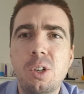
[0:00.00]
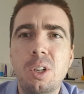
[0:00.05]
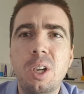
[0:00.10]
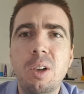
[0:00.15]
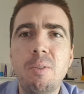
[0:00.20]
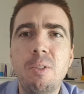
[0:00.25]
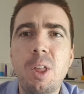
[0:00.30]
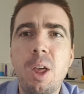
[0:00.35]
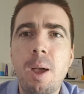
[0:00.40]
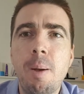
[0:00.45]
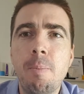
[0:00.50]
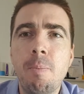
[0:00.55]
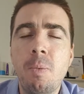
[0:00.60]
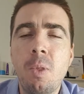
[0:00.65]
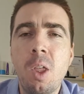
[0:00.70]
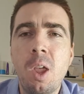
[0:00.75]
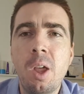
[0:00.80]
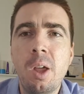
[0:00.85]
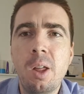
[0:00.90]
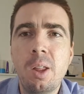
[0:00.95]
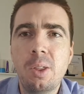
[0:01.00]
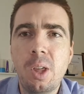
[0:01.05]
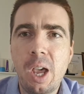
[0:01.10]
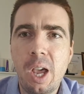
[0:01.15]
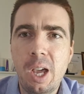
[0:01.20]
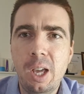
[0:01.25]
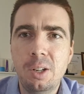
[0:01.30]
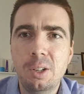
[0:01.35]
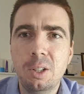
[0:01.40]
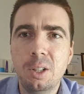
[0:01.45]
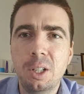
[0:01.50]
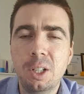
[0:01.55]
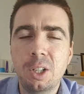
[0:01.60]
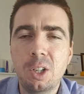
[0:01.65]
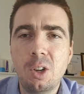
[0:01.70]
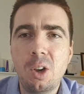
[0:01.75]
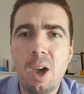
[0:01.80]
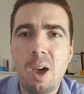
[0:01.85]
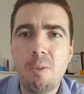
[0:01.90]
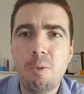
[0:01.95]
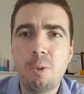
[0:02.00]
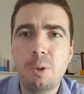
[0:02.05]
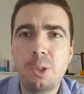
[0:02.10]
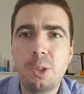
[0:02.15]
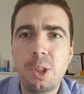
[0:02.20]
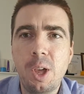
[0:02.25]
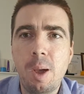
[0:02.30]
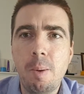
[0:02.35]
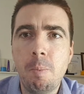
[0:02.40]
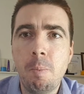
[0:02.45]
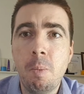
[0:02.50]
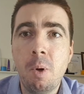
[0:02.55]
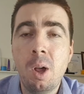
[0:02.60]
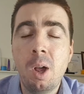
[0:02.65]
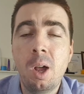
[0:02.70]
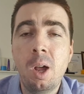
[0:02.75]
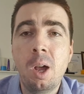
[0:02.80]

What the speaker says: give them, the handling you have with them,